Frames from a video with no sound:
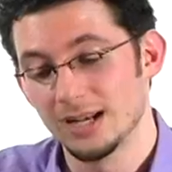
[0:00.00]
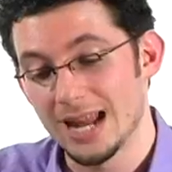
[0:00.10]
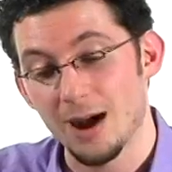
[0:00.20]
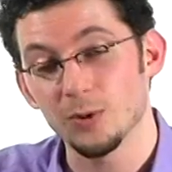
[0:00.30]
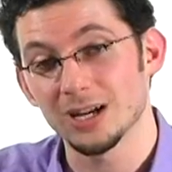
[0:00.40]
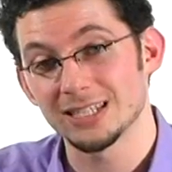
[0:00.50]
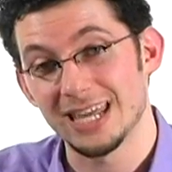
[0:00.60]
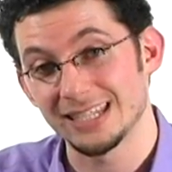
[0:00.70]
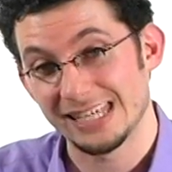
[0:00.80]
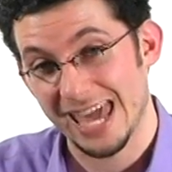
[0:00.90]
Now we're going to
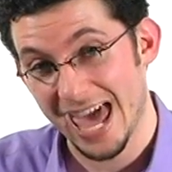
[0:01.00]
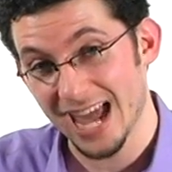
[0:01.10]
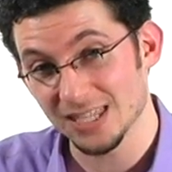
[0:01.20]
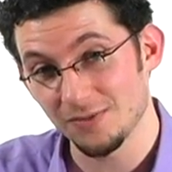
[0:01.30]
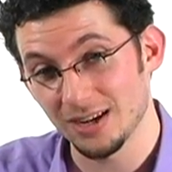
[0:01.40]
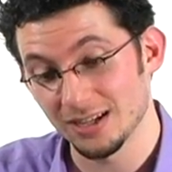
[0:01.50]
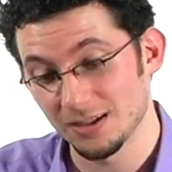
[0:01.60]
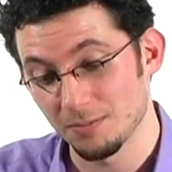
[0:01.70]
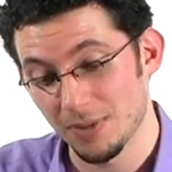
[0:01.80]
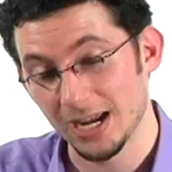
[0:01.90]
take the
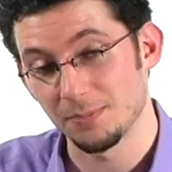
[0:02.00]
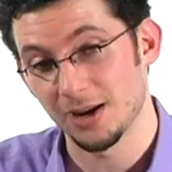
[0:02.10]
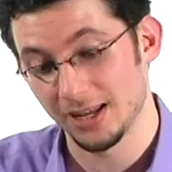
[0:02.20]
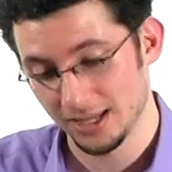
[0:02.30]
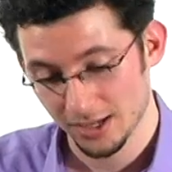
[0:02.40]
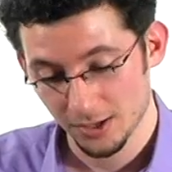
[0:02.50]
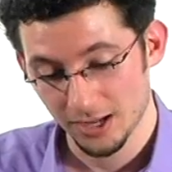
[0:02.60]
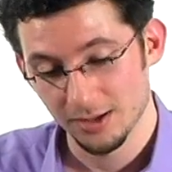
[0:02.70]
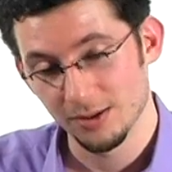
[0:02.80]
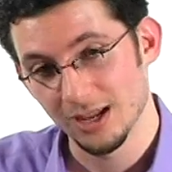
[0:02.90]
activated Mighty Putty,
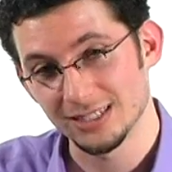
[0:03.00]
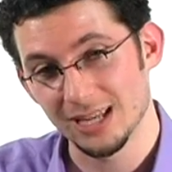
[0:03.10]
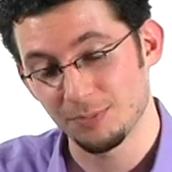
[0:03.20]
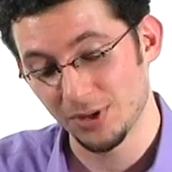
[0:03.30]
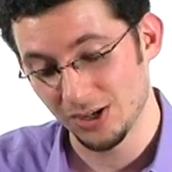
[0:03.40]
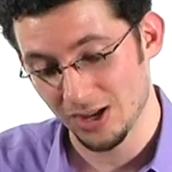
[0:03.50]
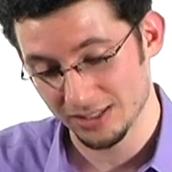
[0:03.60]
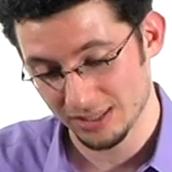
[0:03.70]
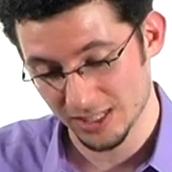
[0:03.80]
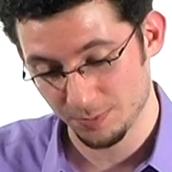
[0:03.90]
put it
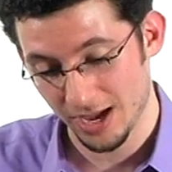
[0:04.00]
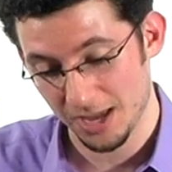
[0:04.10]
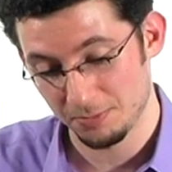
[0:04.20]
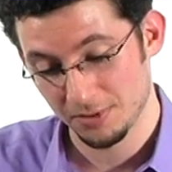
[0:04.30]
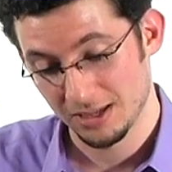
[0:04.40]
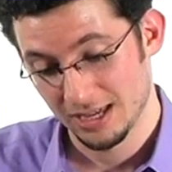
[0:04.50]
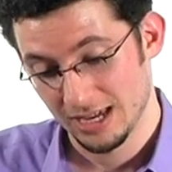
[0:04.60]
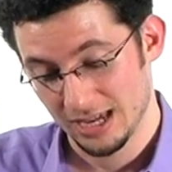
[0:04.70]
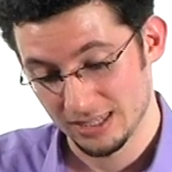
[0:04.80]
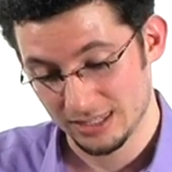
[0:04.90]
onto this pipe,
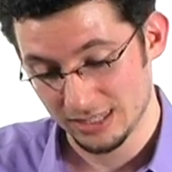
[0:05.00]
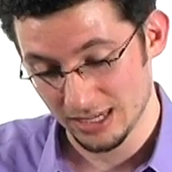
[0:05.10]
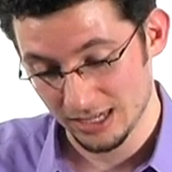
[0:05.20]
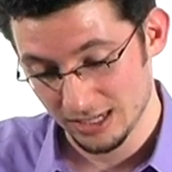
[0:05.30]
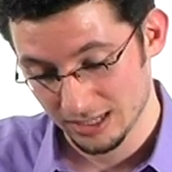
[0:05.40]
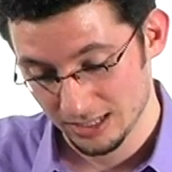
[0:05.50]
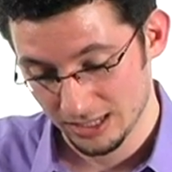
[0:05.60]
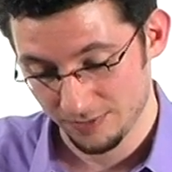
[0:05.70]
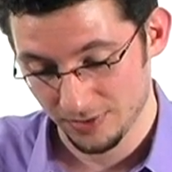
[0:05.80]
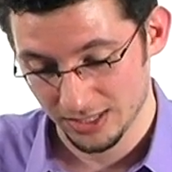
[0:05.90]
and see
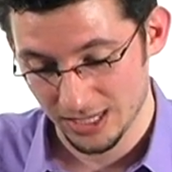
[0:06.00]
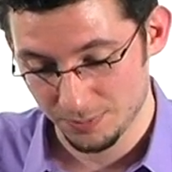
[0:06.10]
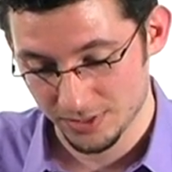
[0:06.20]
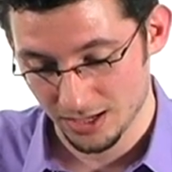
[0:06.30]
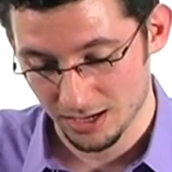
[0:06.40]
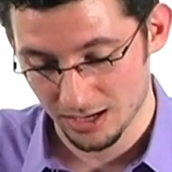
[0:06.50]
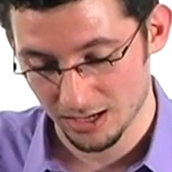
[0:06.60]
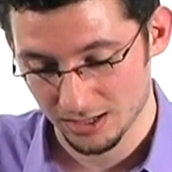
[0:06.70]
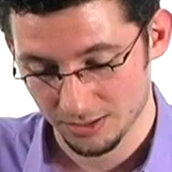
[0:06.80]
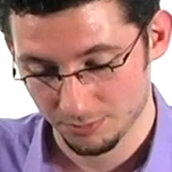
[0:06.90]
if it keeps
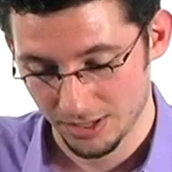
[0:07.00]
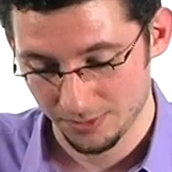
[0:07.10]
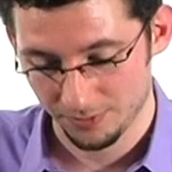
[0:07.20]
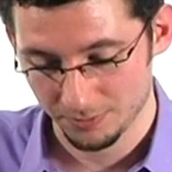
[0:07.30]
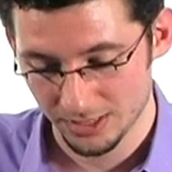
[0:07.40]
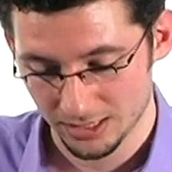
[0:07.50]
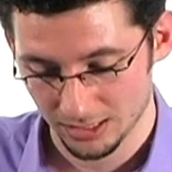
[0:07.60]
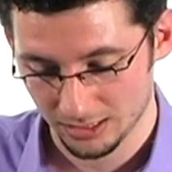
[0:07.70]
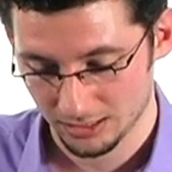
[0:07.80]
our pipe from leaking.